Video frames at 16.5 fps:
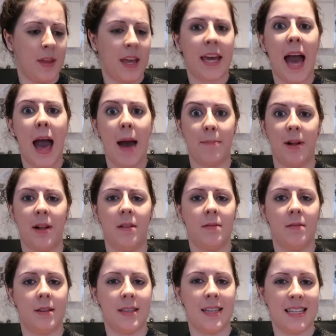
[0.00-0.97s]
camel,
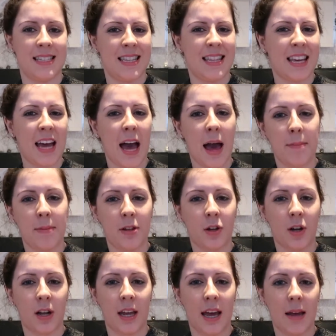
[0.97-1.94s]
is it the camel
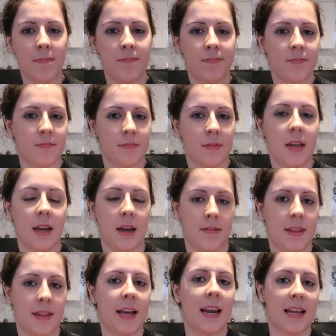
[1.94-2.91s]
colour? You know,
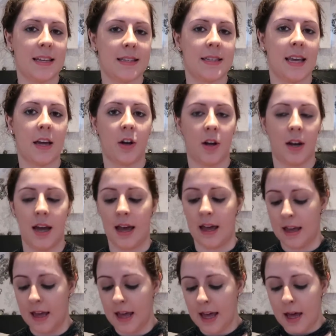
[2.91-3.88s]
the classic colour.
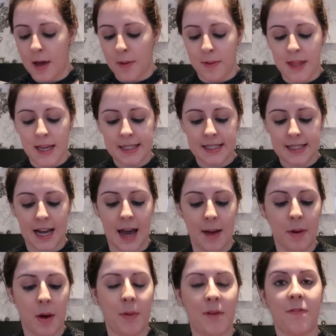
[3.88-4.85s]
But this
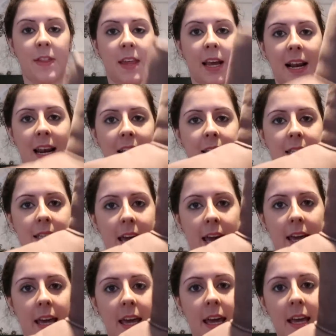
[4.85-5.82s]
time I went for the
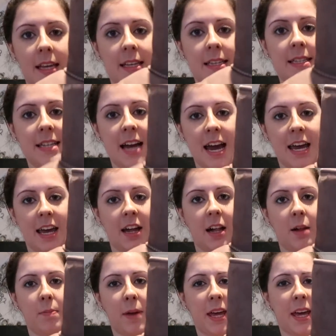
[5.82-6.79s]
classic
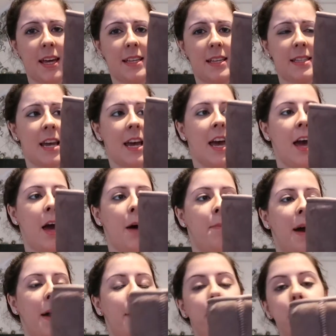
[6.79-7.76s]
style because
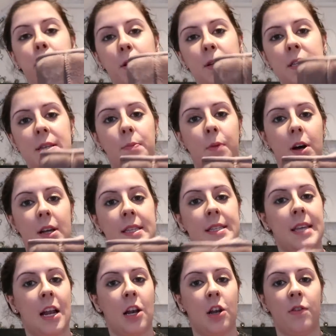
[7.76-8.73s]
my button
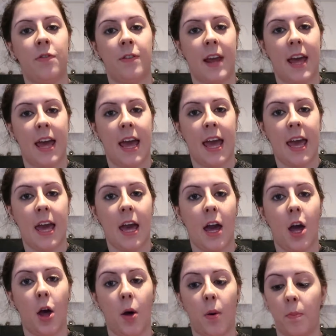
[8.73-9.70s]
ones are lovely,
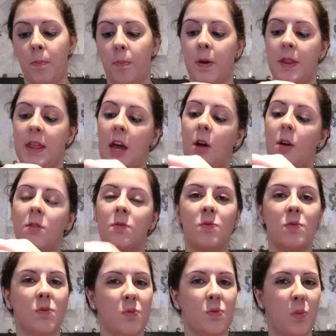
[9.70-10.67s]
but they
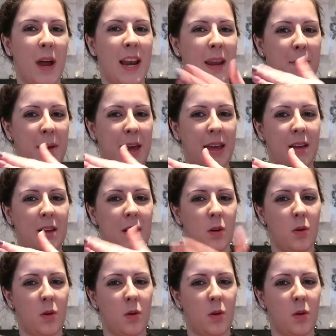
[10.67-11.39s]
all went a bit